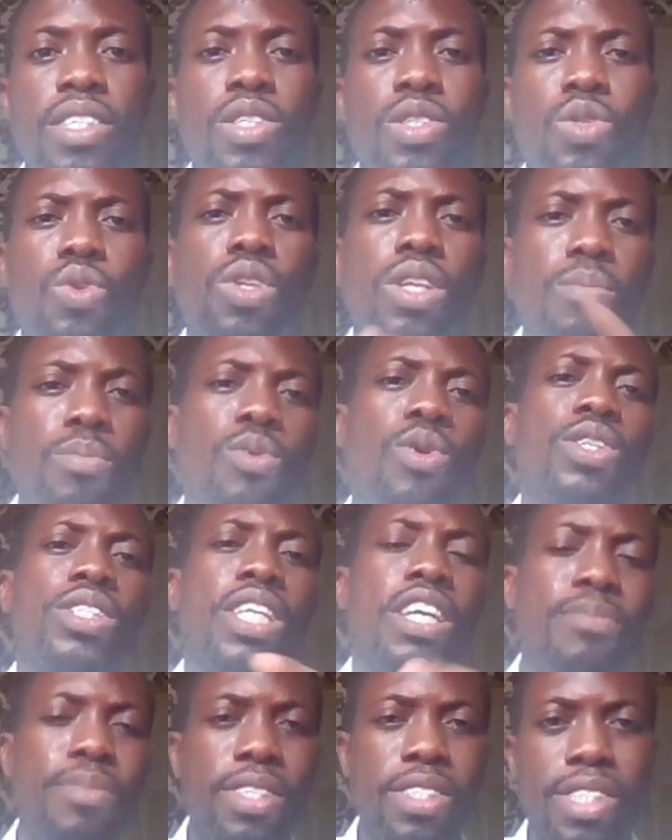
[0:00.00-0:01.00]
So they
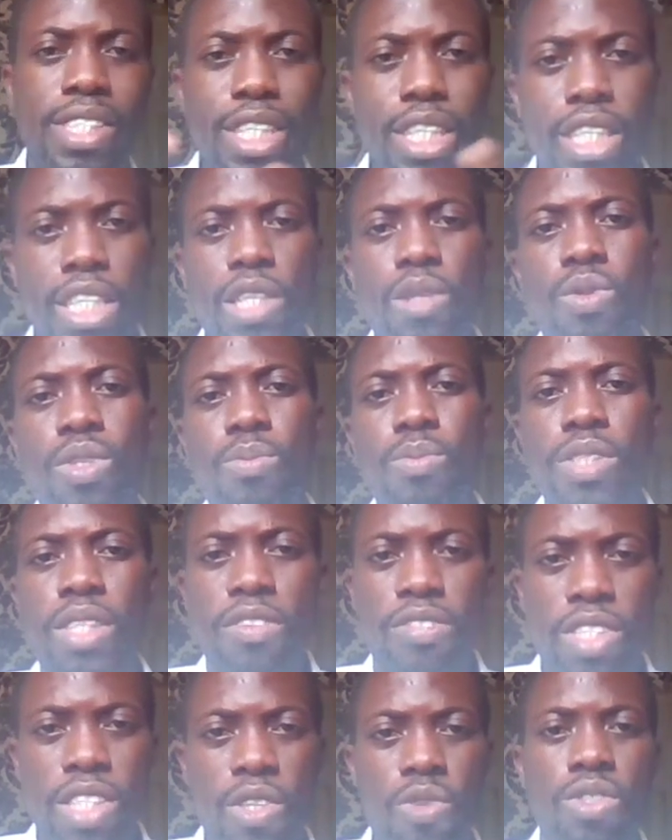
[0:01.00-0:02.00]
must have been seduced, they must
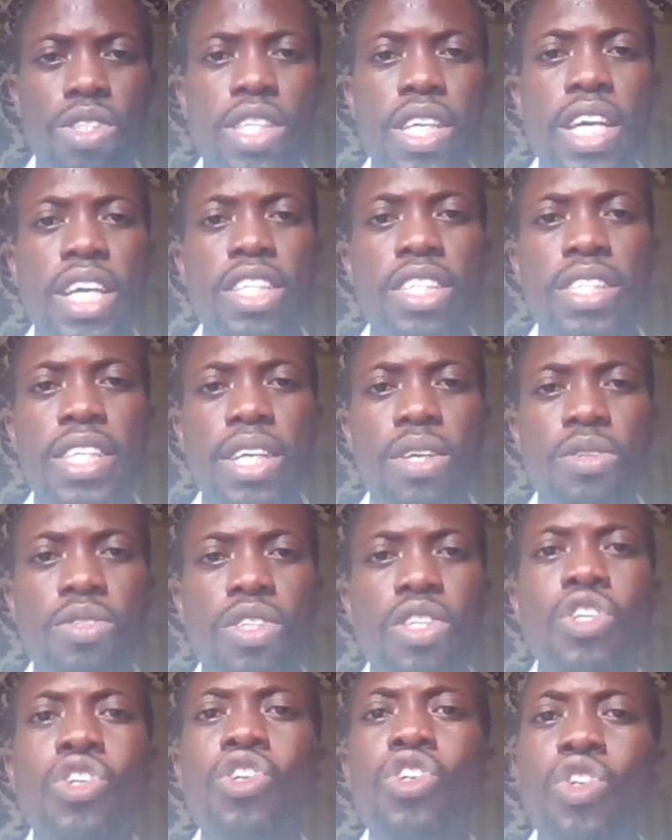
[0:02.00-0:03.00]
have seduced the
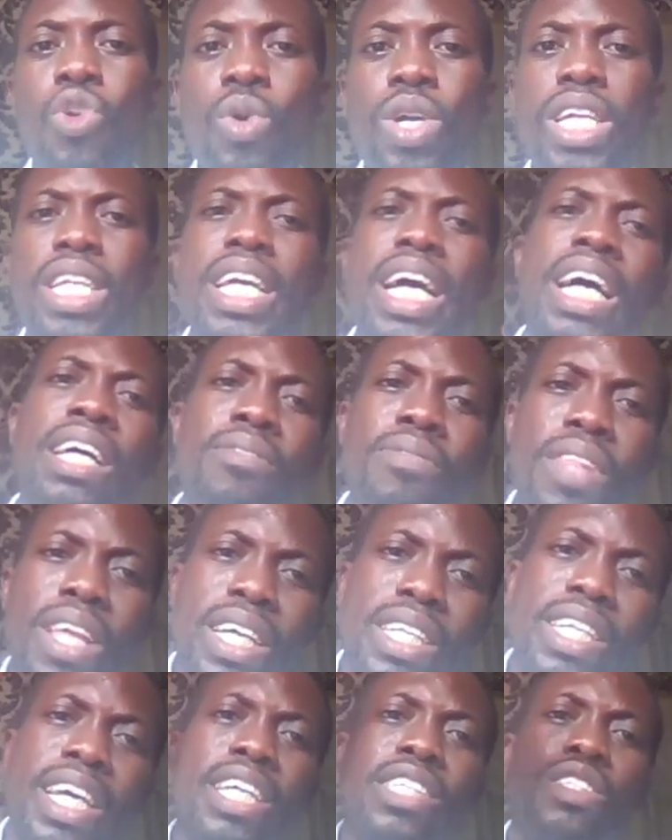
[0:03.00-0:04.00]
angels, knowing
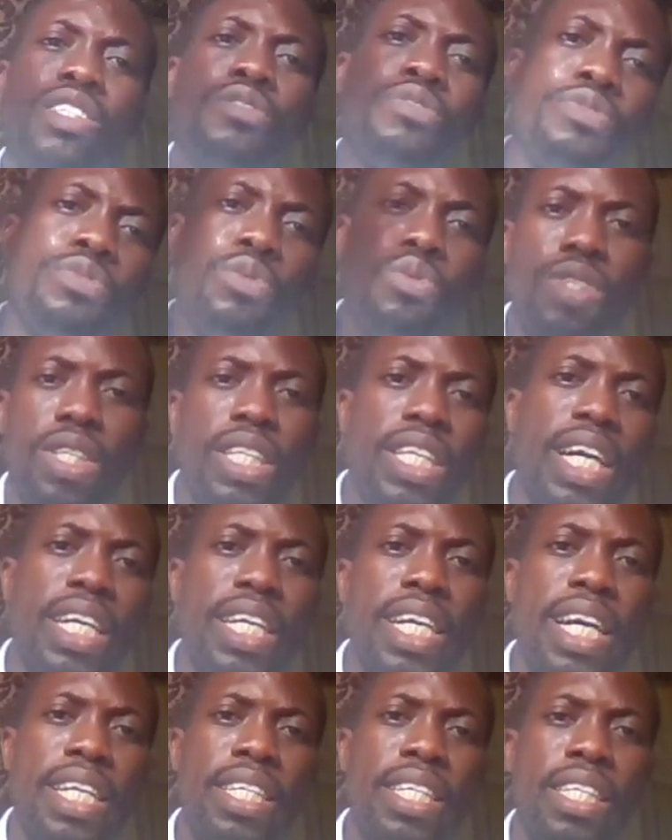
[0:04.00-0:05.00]
that there is a fruit in
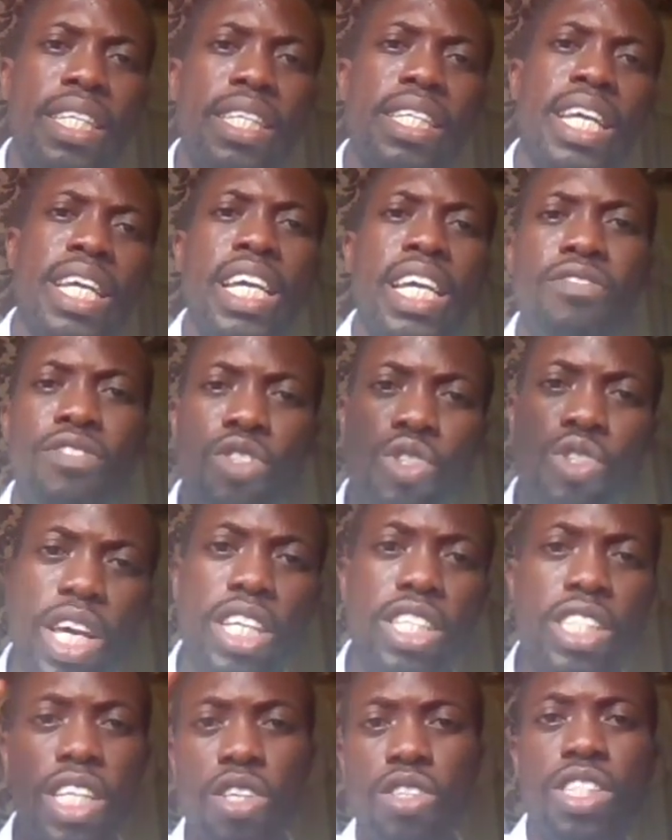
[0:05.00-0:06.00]
that garden, that if those
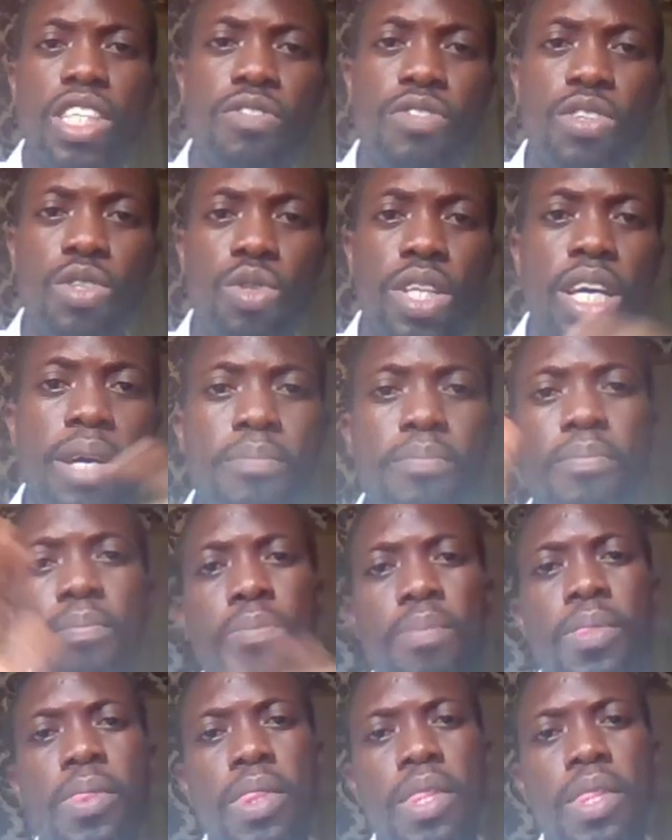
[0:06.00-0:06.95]
angels give it to them,